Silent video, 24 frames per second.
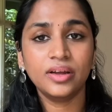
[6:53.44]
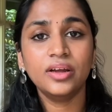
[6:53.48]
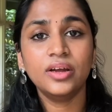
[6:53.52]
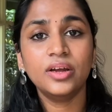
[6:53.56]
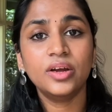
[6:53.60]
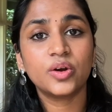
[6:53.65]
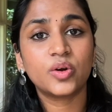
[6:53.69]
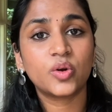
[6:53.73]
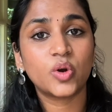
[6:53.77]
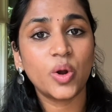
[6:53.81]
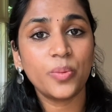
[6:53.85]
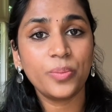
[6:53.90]

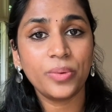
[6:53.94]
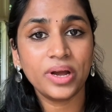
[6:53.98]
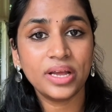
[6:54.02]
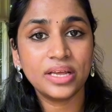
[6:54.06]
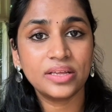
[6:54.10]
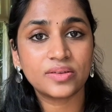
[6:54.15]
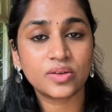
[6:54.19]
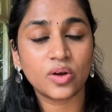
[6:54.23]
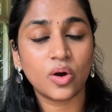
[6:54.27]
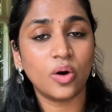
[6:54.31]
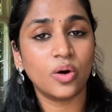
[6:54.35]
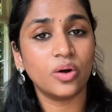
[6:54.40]
Chroma
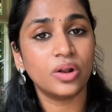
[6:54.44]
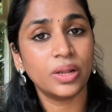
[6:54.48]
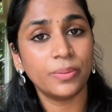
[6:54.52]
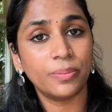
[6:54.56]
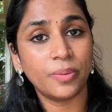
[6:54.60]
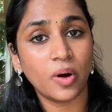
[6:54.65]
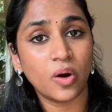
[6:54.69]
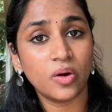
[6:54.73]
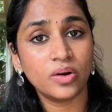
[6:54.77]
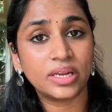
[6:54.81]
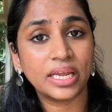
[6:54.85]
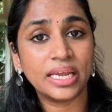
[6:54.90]
is all
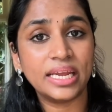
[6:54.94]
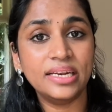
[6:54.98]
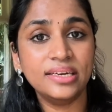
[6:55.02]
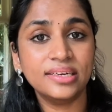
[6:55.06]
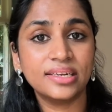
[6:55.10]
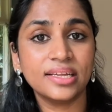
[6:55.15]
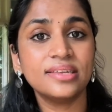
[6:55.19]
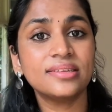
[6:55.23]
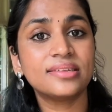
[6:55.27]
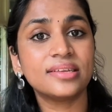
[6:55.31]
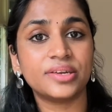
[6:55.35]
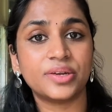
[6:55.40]
about
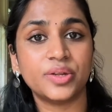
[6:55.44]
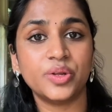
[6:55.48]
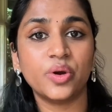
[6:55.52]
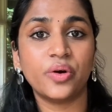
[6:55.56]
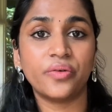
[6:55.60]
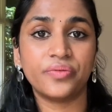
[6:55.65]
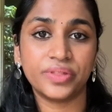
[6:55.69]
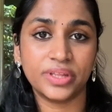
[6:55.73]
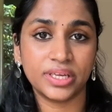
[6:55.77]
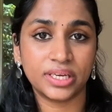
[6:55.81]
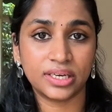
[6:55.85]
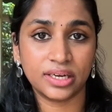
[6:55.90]
intensity
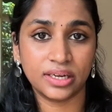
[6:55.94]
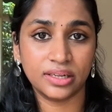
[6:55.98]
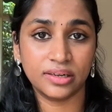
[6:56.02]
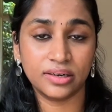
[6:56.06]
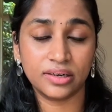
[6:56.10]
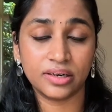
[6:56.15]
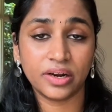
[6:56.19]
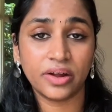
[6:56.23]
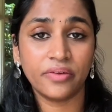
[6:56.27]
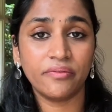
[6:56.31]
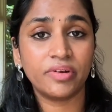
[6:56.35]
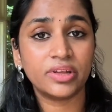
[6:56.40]
of the
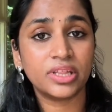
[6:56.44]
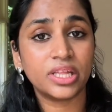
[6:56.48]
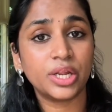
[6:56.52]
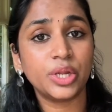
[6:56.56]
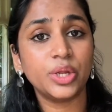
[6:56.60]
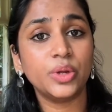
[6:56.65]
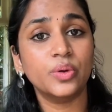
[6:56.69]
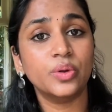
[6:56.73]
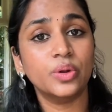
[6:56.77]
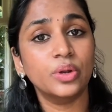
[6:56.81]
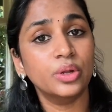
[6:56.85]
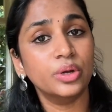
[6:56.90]
color, whether
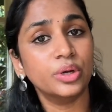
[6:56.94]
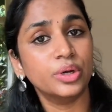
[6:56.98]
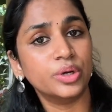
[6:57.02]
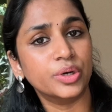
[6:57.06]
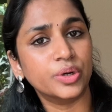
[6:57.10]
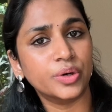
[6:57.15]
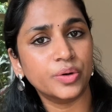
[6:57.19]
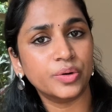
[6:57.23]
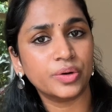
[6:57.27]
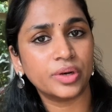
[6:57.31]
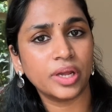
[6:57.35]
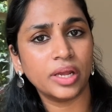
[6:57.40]
you look
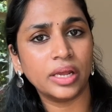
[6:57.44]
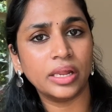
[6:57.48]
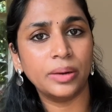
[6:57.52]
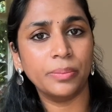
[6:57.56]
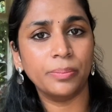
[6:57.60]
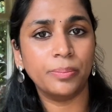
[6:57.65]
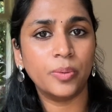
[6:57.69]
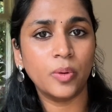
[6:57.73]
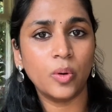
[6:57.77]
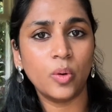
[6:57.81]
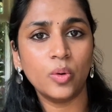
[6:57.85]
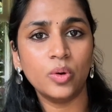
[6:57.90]
good in
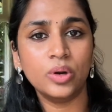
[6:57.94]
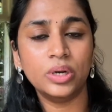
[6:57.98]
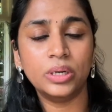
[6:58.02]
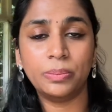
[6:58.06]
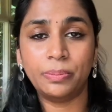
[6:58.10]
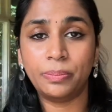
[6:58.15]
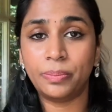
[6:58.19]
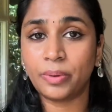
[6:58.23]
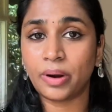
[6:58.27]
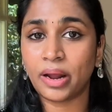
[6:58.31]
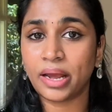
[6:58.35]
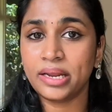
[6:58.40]

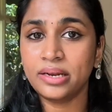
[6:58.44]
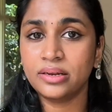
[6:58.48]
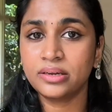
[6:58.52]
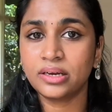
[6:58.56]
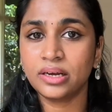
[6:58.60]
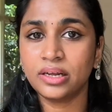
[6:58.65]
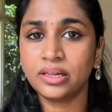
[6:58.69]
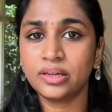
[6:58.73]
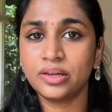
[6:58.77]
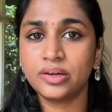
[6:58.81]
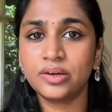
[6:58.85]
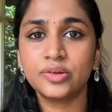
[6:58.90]
bold, bright
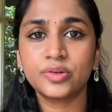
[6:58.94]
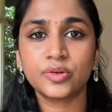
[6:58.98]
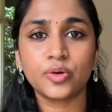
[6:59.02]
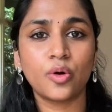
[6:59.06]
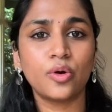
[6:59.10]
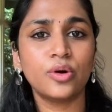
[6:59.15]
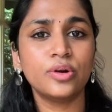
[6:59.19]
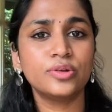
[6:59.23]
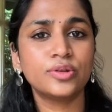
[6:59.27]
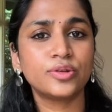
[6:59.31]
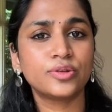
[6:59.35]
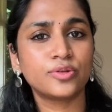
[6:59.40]
colors
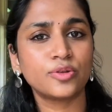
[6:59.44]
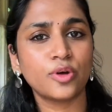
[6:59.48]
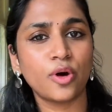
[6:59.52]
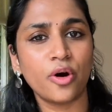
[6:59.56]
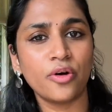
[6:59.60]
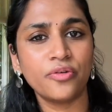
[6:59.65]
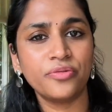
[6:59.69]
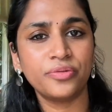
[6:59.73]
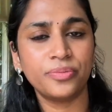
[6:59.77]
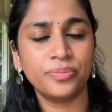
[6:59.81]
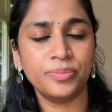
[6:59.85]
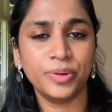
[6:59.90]
or
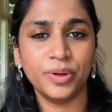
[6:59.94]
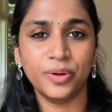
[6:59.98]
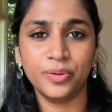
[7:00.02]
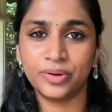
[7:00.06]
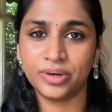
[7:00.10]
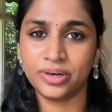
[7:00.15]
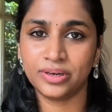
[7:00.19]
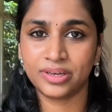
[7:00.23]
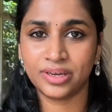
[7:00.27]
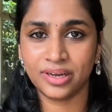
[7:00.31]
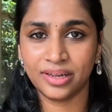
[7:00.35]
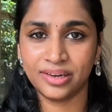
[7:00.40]
soft,
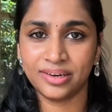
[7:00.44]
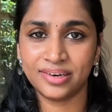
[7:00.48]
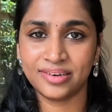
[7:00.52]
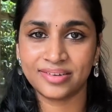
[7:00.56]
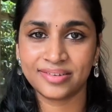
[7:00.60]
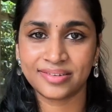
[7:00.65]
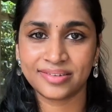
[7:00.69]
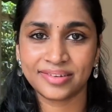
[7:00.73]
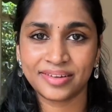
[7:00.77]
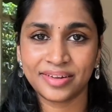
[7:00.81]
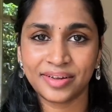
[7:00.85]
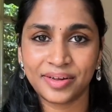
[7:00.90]
muted
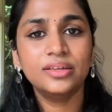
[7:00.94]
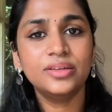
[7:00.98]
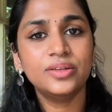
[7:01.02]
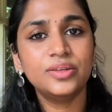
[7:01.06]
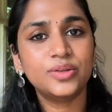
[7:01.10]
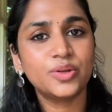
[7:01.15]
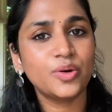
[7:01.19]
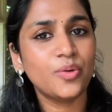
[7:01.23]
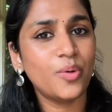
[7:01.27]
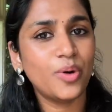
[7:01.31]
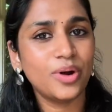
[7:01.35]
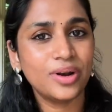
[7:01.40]
colors.
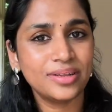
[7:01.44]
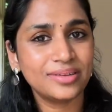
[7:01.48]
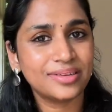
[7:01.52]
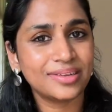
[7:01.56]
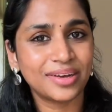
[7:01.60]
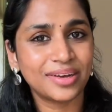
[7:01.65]
So what is a